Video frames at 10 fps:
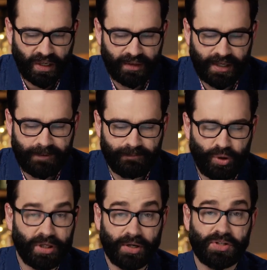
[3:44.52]
And then
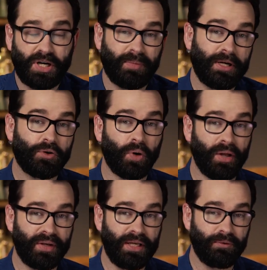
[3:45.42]
we can also talk about
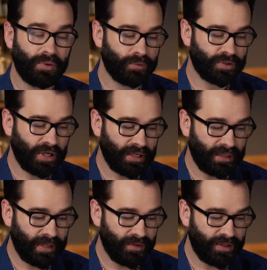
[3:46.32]
equality when we're
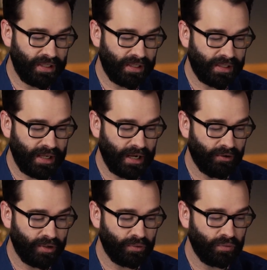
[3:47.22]
talking about the
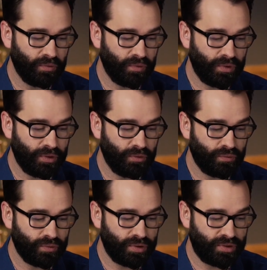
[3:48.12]
inherent
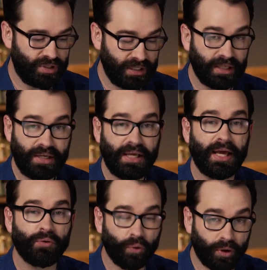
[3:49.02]
dignity
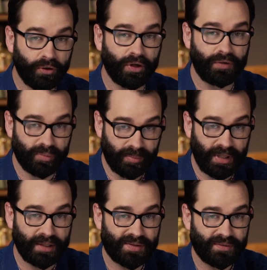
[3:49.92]
and worth of human
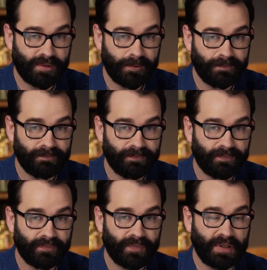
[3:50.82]
beings.
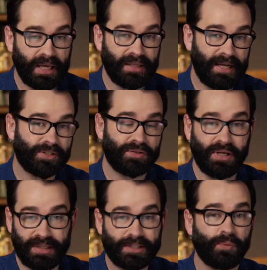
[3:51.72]
And that's,
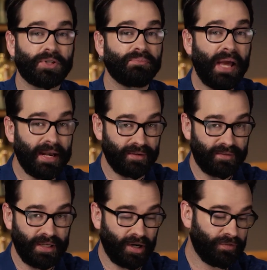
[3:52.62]
and that's what's meant
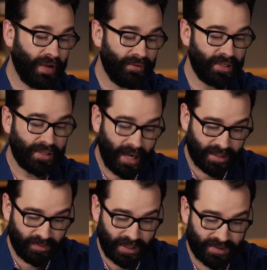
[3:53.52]
in our founding
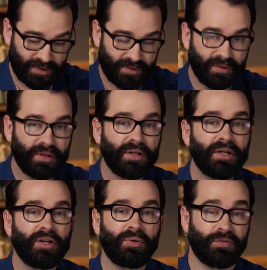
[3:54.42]
documents,
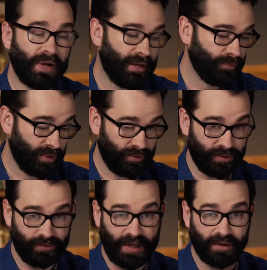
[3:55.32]
when, found, when
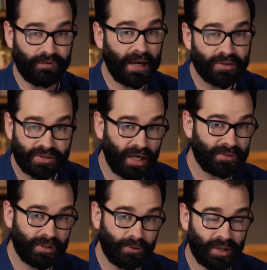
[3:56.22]
our founding fathers
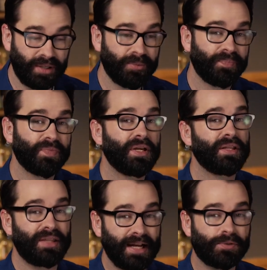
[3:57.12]
talked about equality.
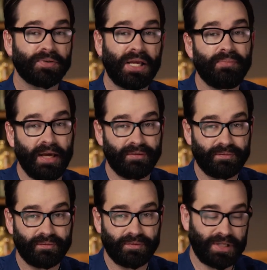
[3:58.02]
That's what they meant,
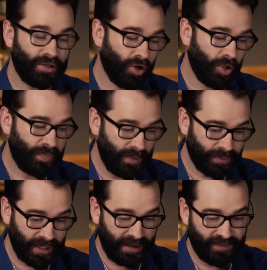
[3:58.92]
that all
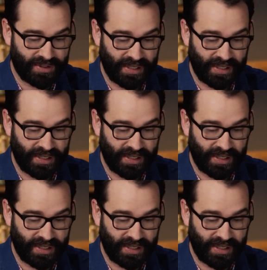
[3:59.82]
people have the